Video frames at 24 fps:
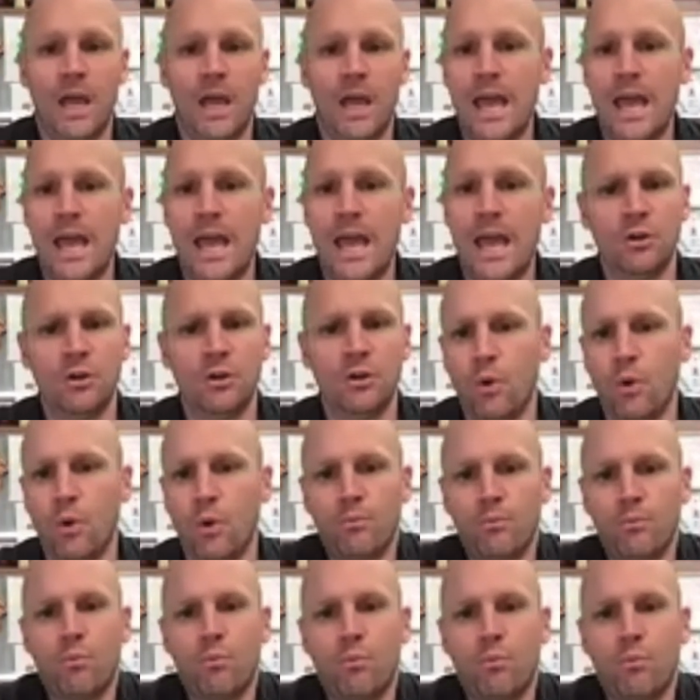You know,
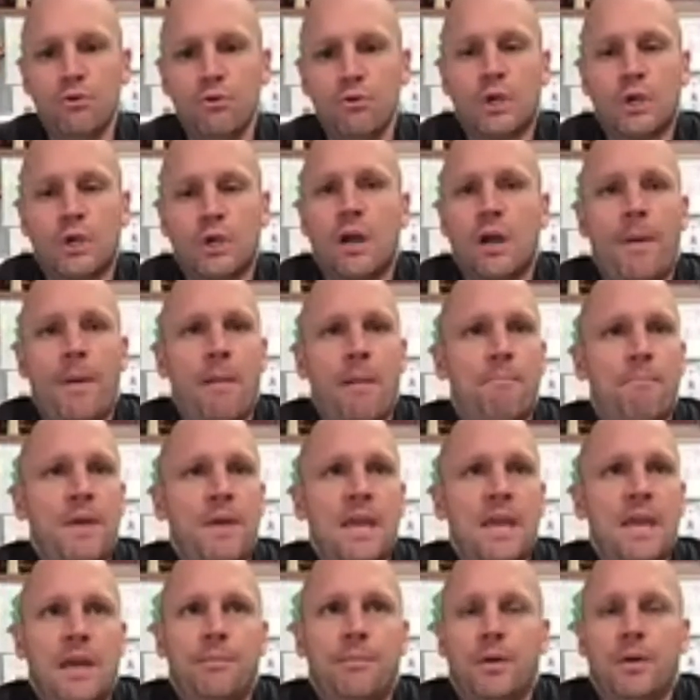when you talk about
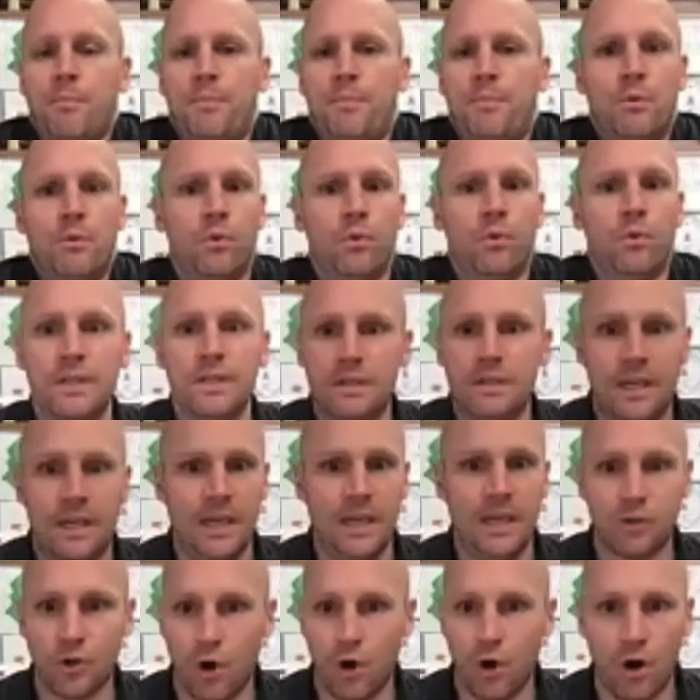being able to be where these
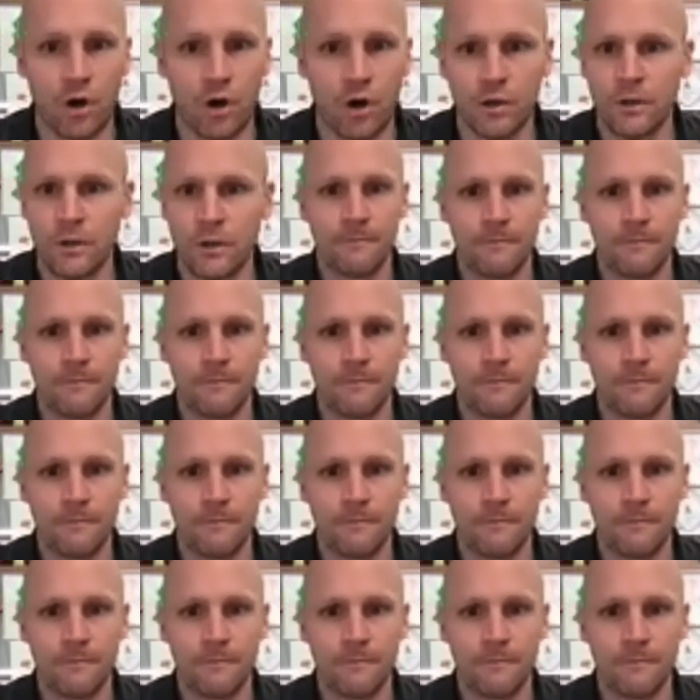kids are,